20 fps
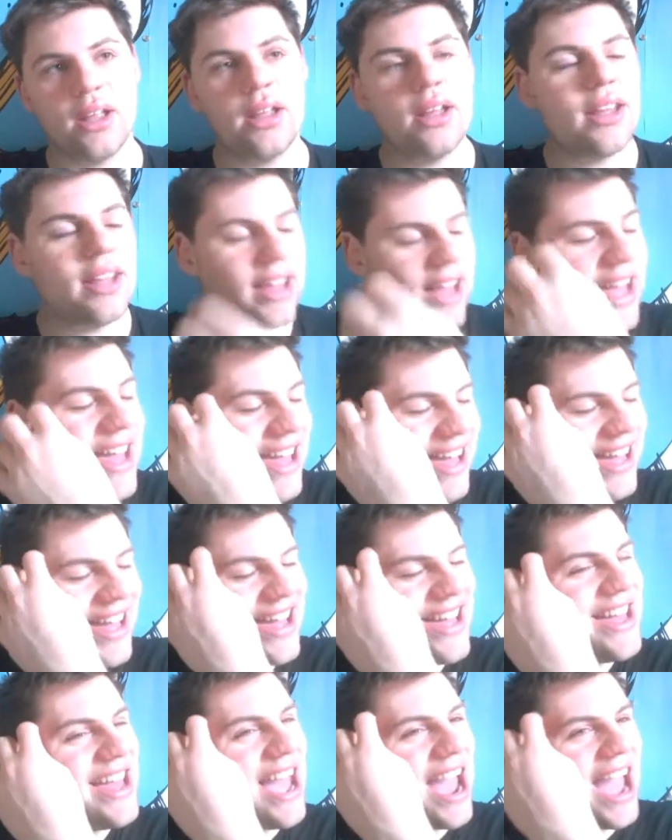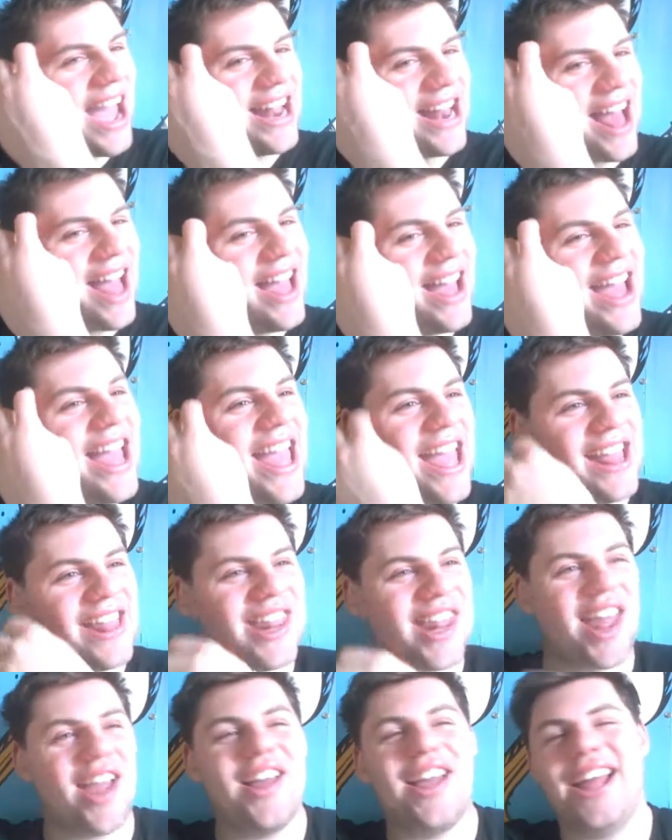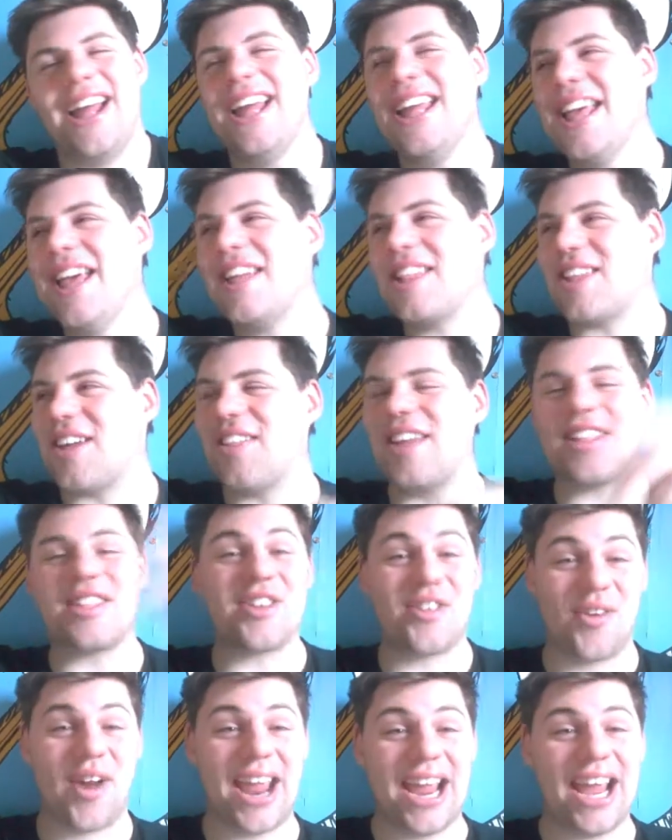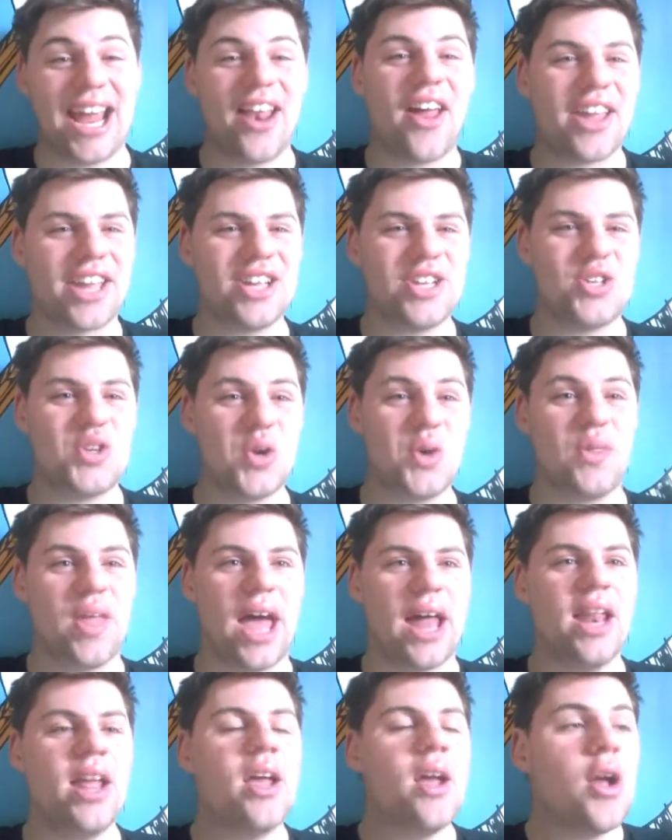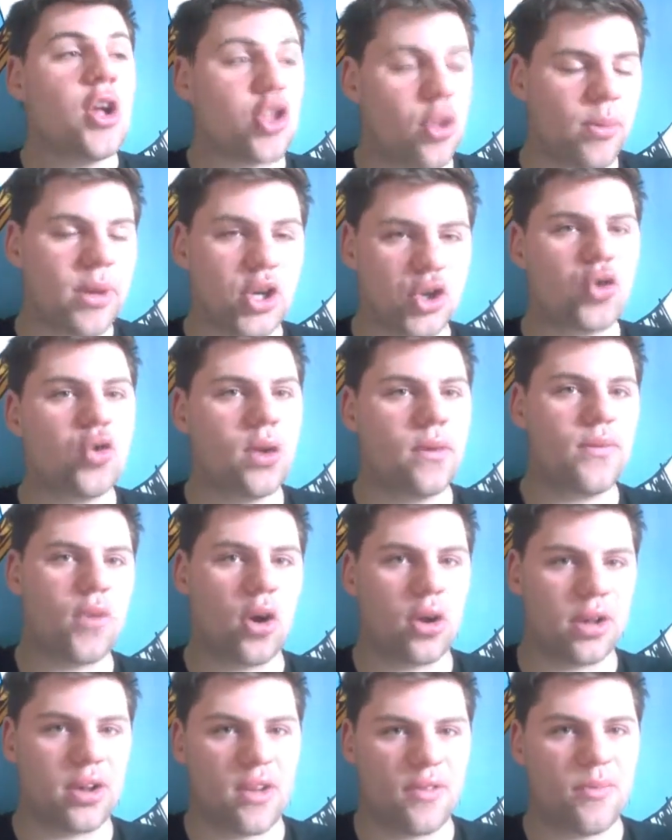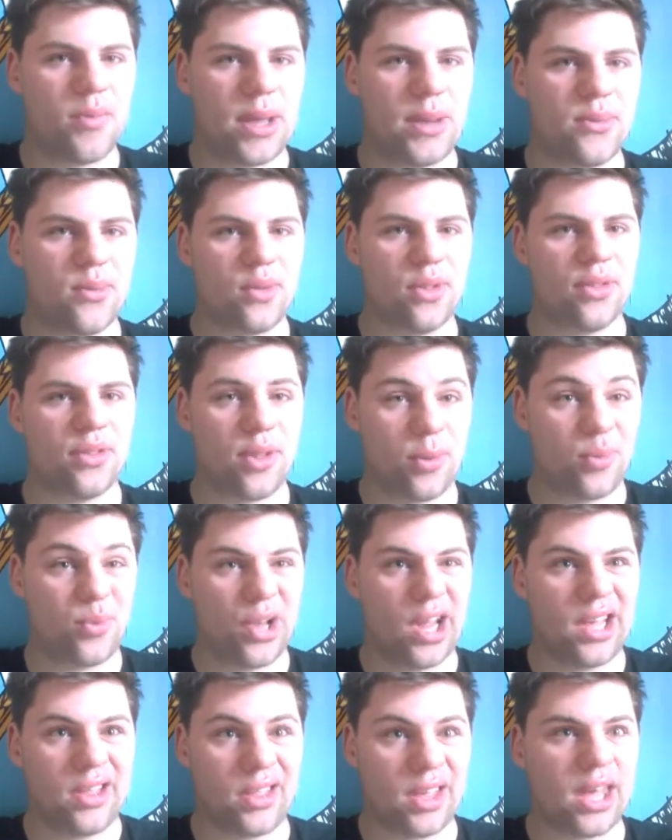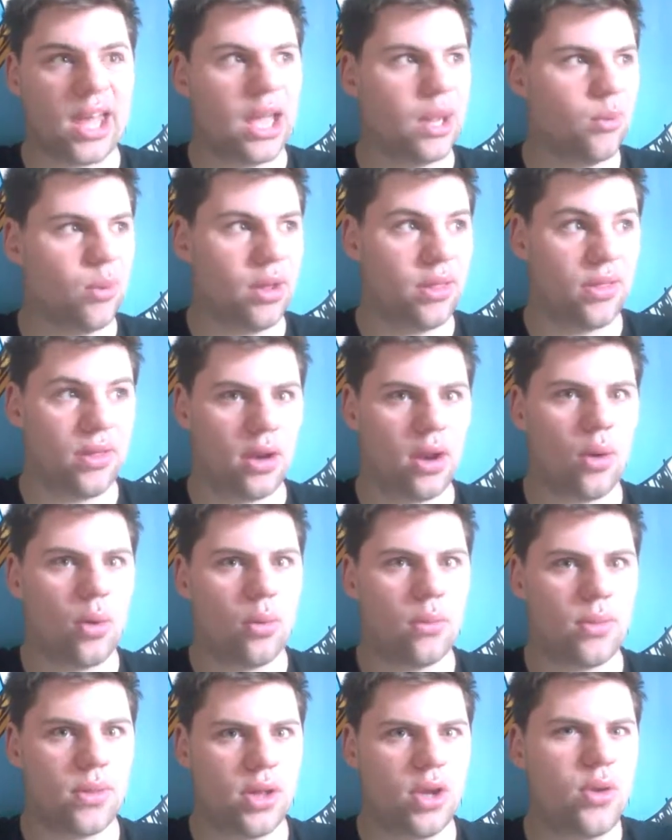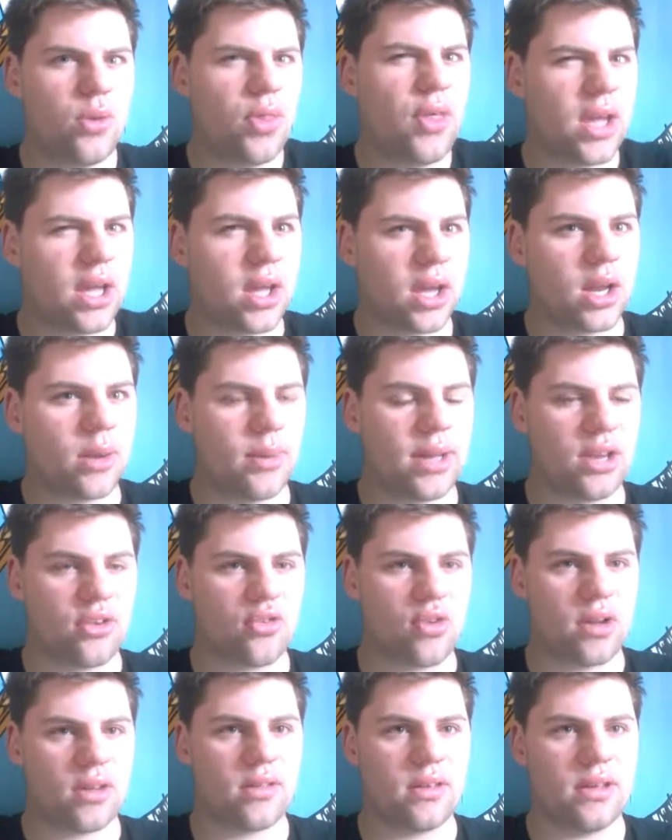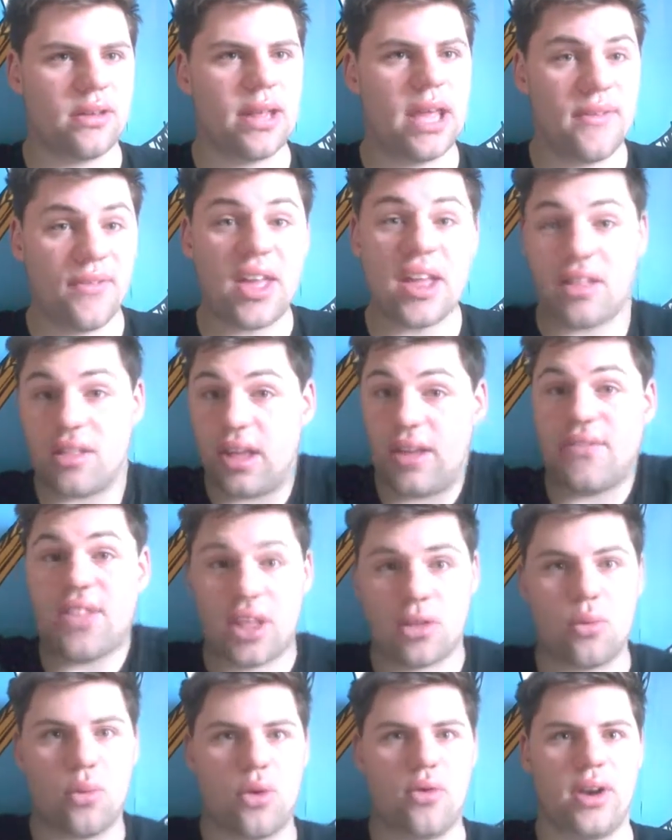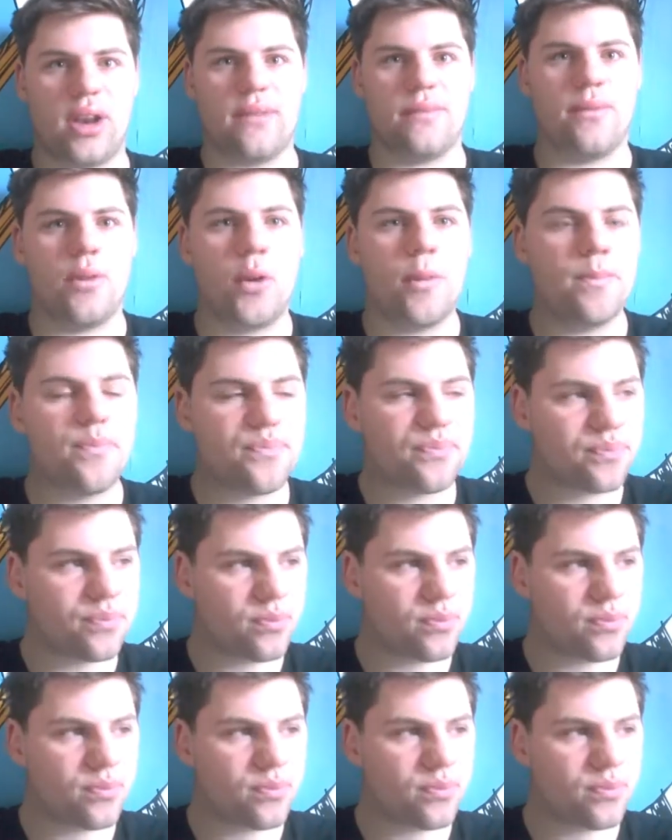And, so that's great, and I can do that. So make sure you've got enough people to play the game with that you think are going to be interested. If that's what you're in it for. And